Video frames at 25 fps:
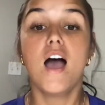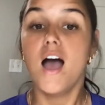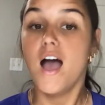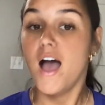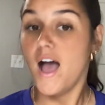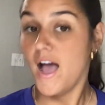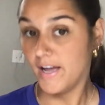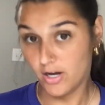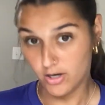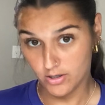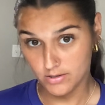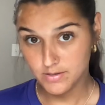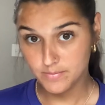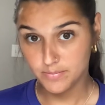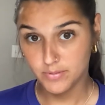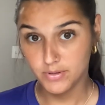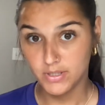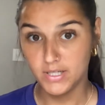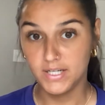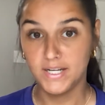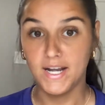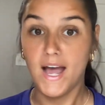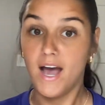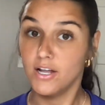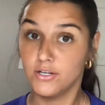I also put
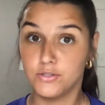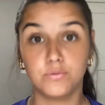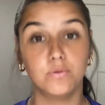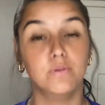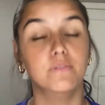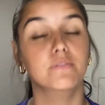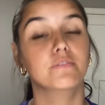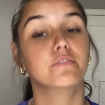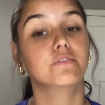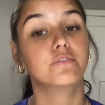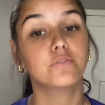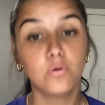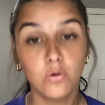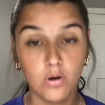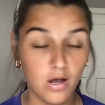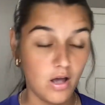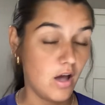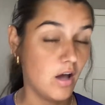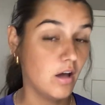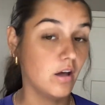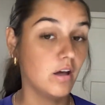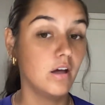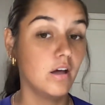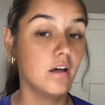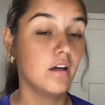in how
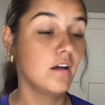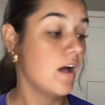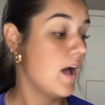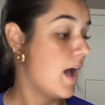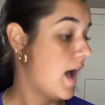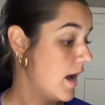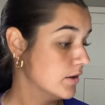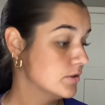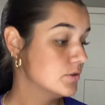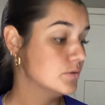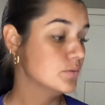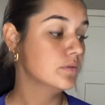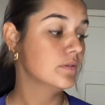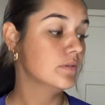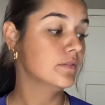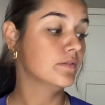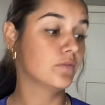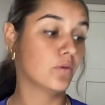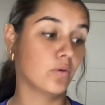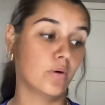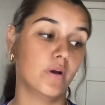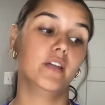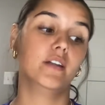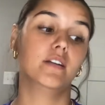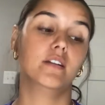to
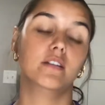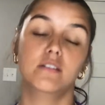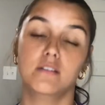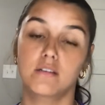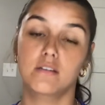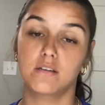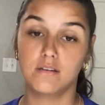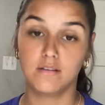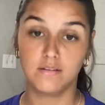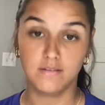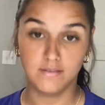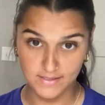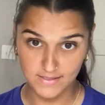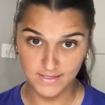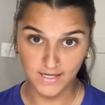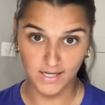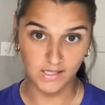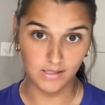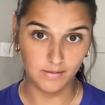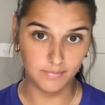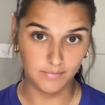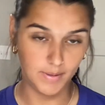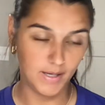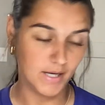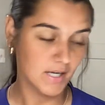avoid this kind
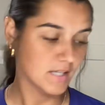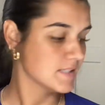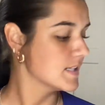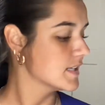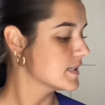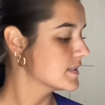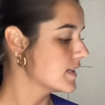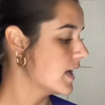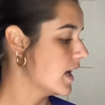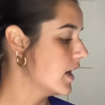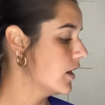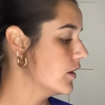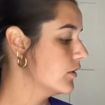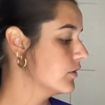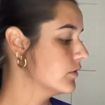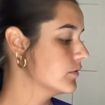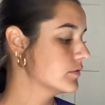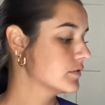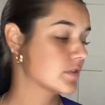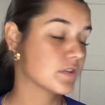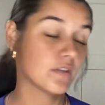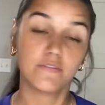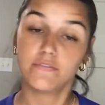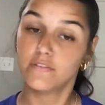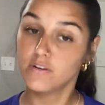of parenting style.
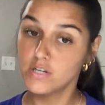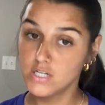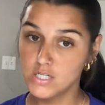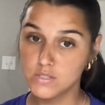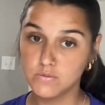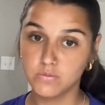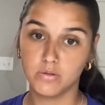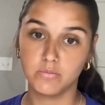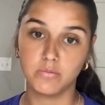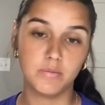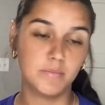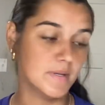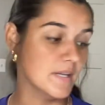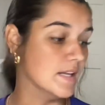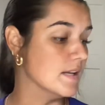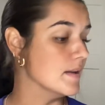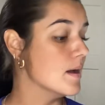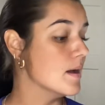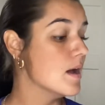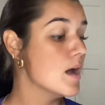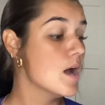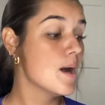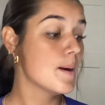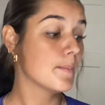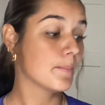So the first one would be
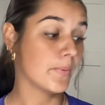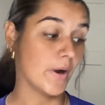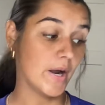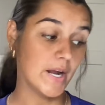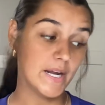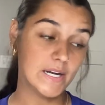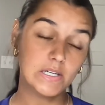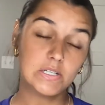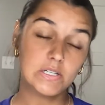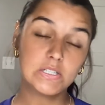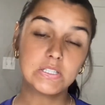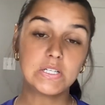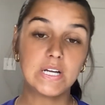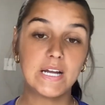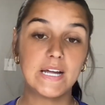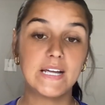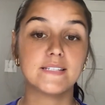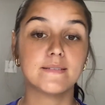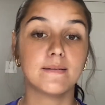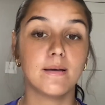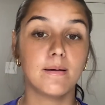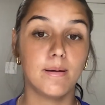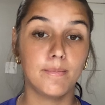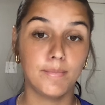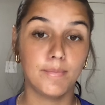
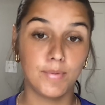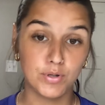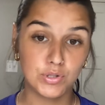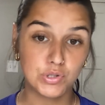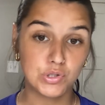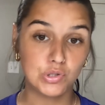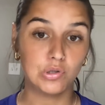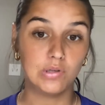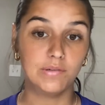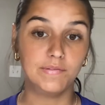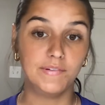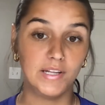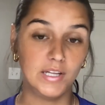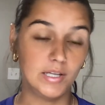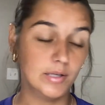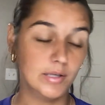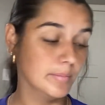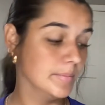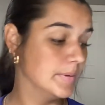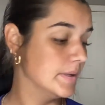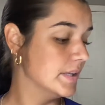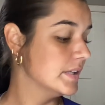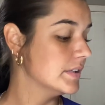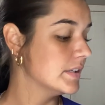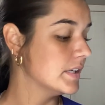prioritize emotional
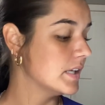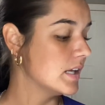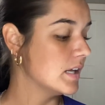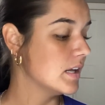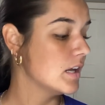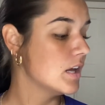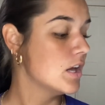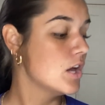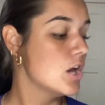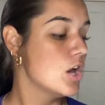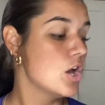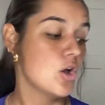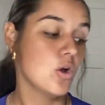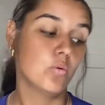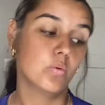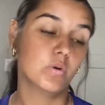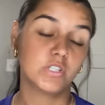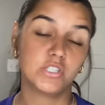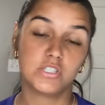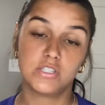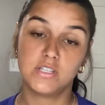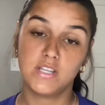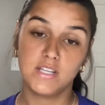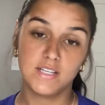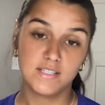availability,
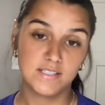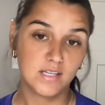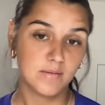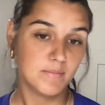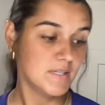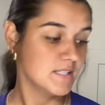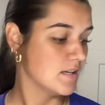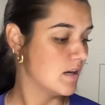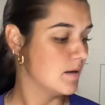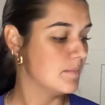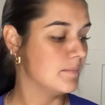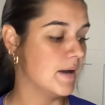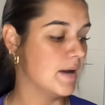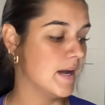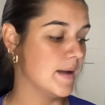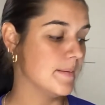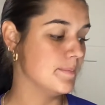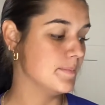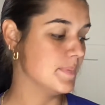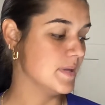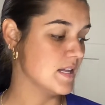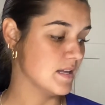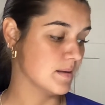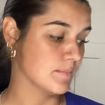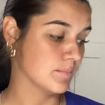which this can be done by
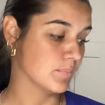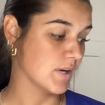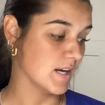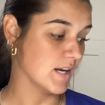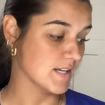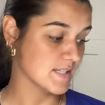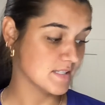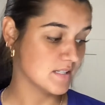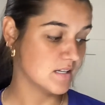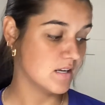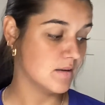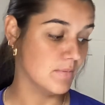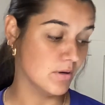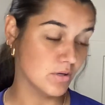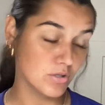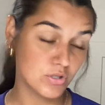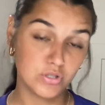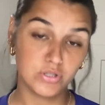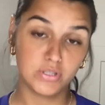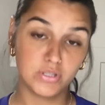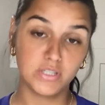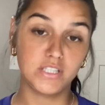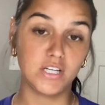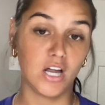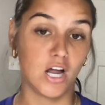being present
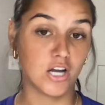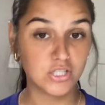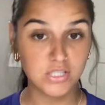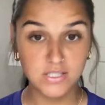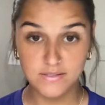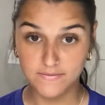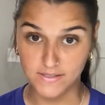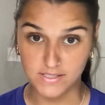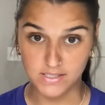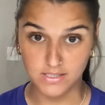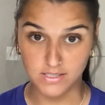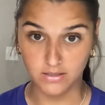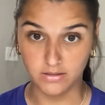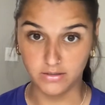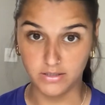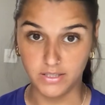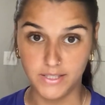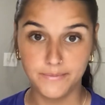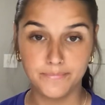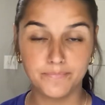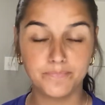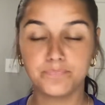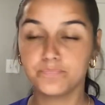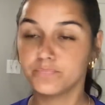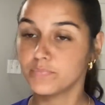emotionally, not just
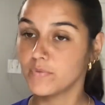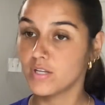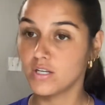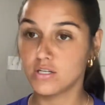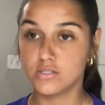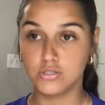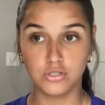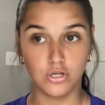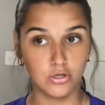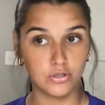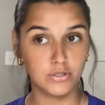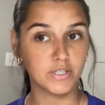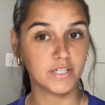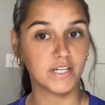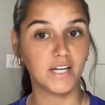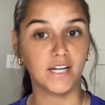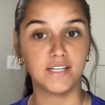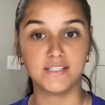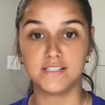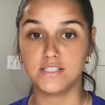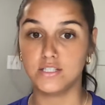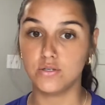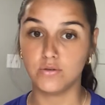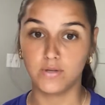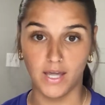physically. Show your
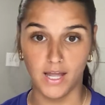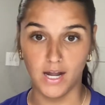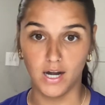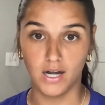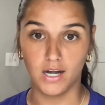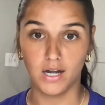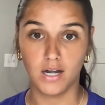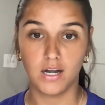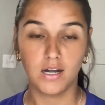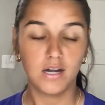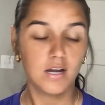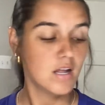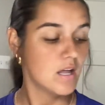kids that you care.